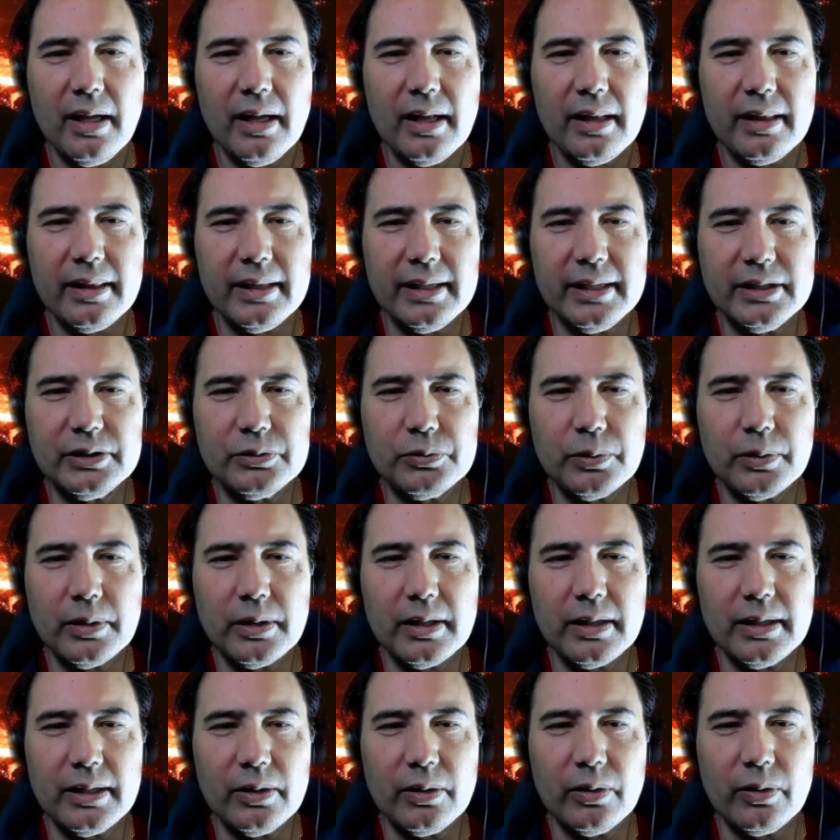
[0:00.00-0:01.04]
These were
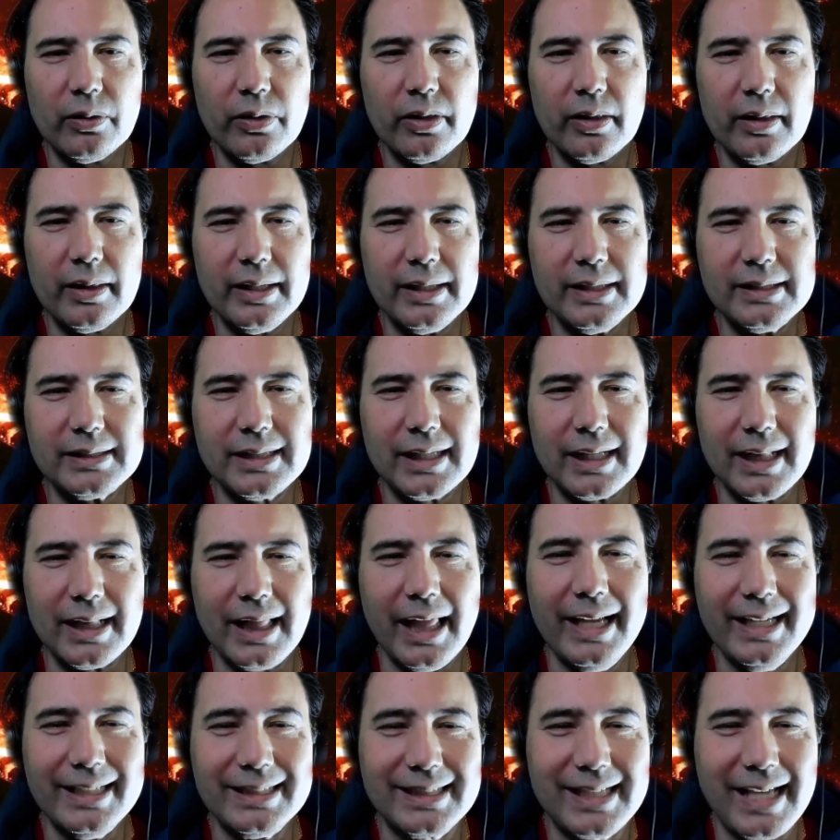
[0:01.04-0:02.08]

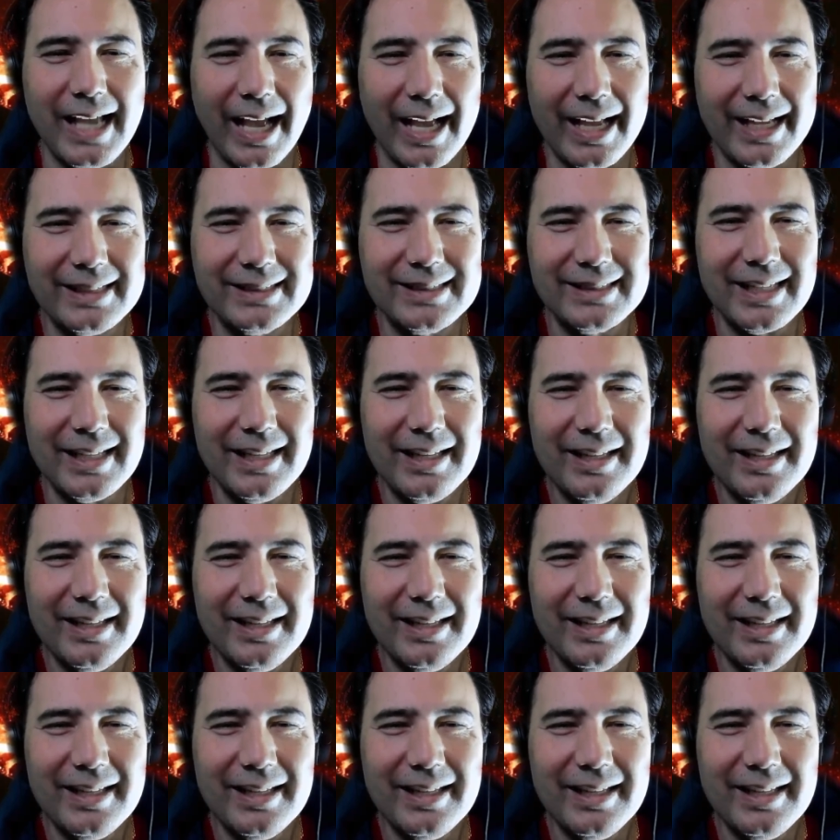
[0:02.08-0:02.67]
these guys.